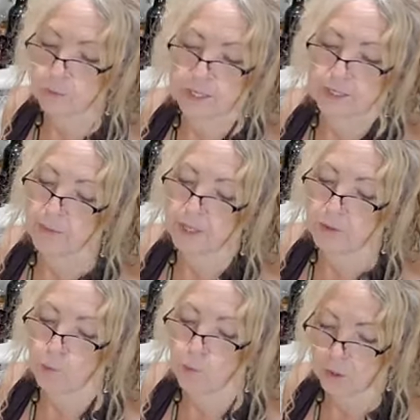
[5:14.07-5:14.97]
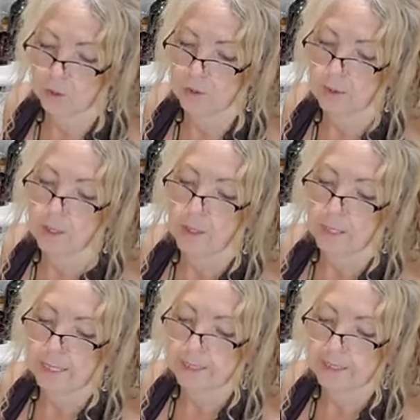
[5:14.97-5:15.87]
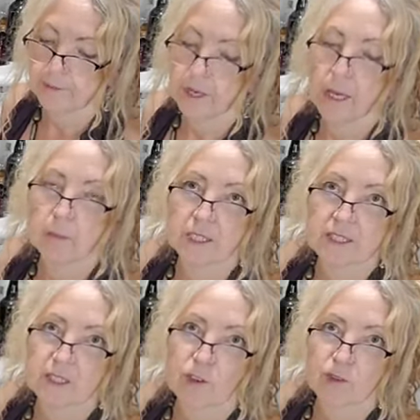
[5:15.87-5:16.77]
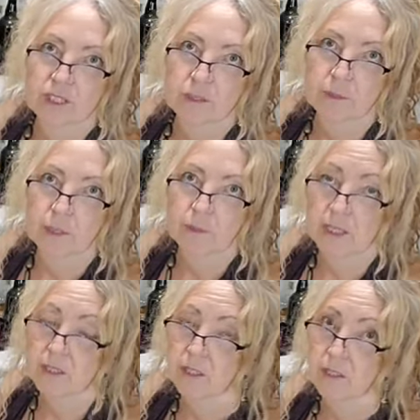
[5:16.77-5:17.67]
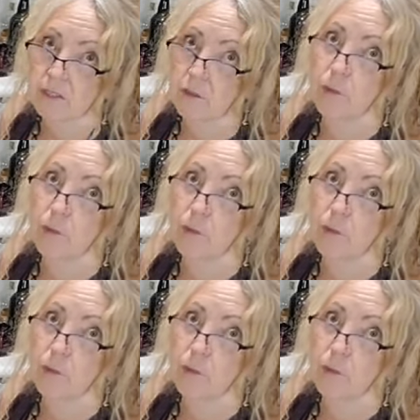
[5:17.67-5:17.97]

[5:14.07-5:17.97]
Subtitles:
recipe in the world. It's the family secret recipe, but it's also